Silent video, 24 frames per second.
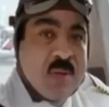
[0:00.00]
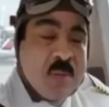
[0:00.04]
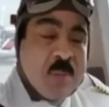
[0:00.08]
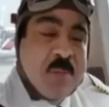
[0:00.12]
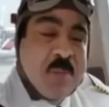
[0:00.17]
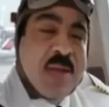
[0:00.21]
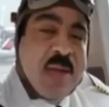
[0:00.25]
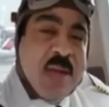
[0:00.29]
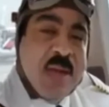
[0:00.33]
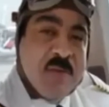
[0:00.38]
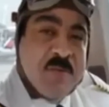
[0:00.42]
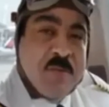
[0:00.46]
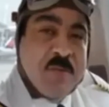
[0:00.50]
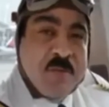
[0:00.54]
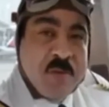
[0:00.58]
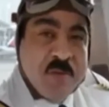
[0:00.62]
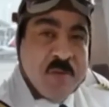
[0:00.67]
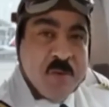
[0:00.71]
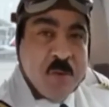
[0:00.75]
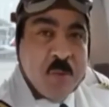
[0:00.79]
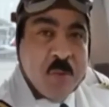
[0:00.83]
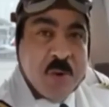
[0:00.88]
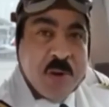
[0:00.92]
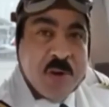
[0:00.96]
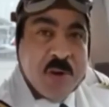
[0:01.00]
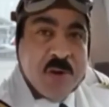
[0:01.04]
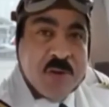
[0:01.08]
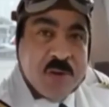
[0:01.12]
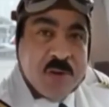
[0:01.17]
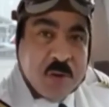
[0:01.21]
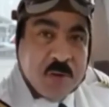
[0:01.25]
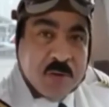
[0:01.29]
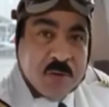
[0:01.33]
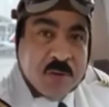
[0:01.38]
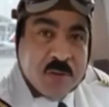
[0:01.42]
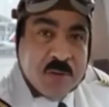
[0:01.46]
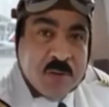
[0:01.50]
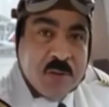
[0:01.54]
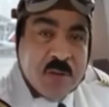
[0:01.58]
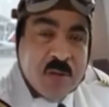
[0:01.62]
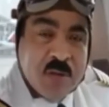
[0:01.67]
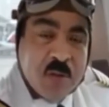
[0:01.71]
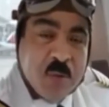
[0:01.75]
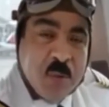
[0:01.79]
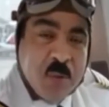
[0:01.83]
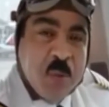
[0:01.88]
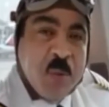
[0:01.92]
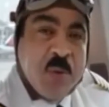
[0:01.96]
On behalf of everyone at Delta,
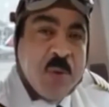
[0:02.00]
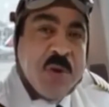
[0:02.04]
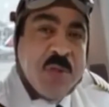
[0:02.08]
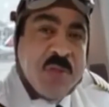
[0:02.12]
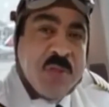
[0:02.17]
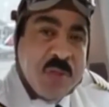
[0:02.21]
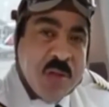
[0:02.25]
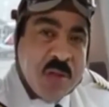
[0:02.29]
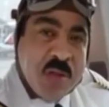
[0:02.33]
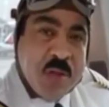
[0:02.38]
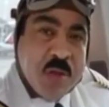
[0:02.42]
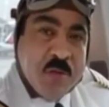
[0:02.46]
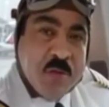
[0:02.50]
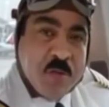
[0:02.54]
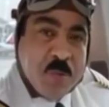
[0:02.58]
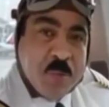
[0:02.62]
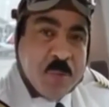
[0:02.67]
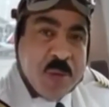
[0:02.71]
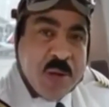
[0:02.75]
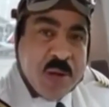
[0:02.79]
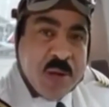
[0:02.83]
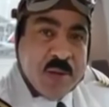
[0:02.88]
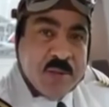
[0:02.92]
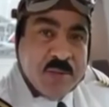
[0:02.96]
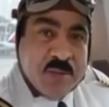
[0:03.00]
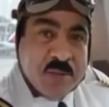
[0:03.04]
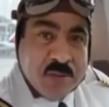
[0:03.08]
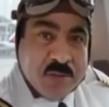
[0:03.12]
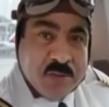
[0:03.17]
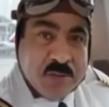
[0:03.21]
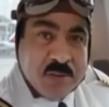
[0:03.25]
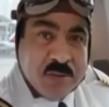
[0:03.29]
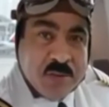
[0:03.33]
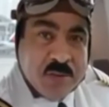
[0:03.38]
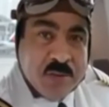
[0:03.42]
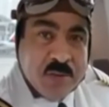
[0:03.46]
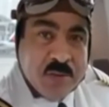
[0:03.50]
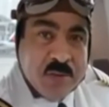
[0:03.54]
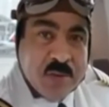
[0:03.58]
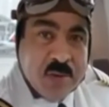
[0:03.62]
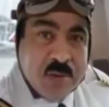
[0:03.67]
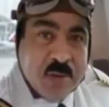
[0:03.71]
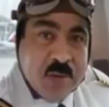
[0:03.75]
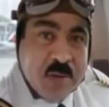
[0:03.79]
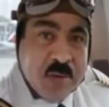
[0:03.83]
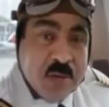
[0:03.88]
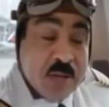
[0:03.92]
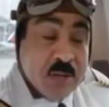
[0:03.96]
we want to thank you for paying attention.
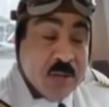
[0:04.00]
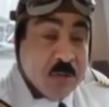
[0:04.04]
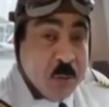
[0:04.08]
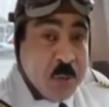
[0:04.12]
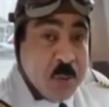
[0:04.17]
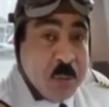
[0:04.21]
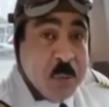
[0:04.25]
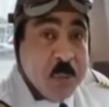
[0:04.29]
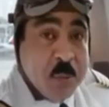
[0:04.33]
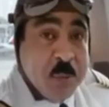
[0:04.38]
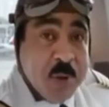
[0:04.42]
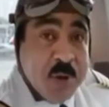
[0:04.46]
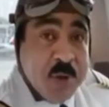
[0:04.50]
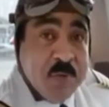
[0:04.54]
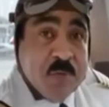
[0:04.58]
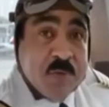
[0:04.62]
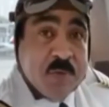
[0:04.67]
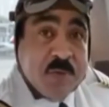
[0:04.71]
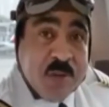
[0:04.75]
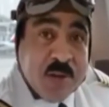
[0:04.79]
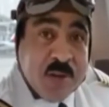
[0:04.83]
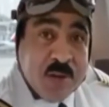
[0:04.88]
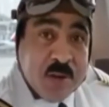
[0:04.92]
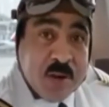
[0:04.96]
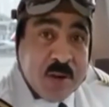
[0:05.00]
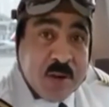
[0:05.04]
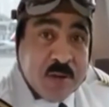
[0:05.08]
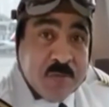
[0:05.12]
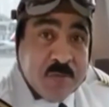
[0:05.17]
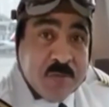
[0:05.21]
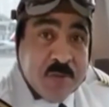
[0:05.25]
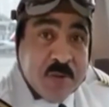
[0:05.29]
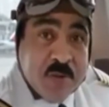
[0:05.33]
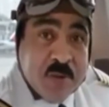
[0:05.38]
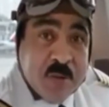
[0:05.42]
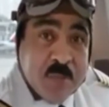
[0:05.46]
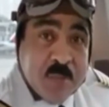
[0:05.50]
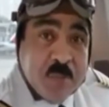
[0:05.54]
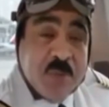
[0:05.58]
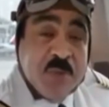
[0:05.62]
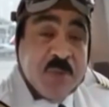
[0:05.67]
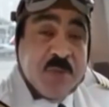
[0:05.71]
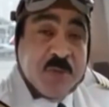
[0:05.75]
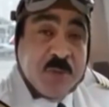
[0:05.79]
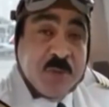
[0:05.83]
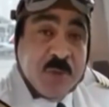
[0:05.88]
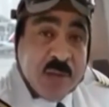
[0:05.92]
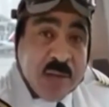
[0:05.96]
As we prepare for takeoff,
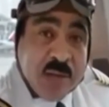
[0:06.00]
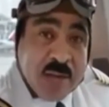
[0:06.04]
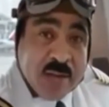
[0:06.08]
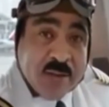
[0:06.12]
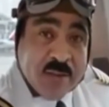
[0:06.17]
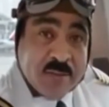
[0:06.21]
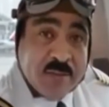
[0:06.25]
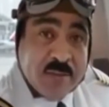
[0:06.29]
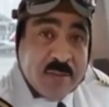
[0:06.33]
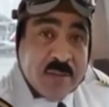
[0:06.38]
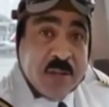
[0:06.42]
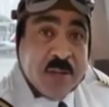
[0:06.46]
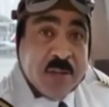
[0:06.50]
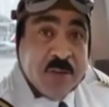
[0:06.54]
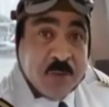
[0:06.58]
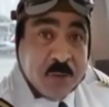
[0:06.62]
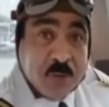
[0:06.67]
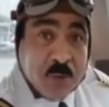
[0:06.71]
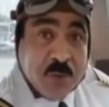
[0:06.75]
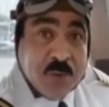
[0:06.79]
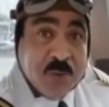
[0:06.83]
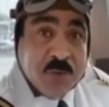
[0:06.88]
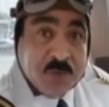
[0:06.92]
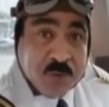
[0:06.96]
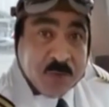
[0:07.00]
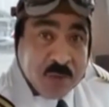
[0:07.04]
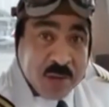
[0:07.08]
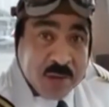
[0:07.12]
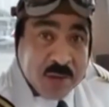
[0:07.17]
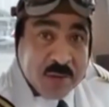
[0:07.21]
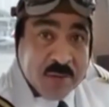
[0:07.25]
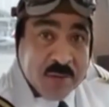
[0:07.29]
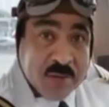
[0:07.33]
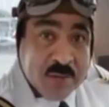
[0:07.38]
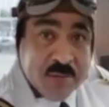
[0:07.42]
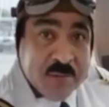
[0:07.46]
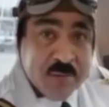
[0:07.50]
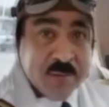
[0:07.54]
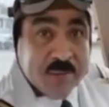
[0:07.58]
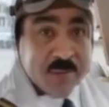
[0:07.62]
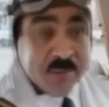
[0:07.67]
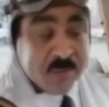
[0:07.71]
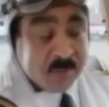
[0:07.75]
please relax and enjoy the flight.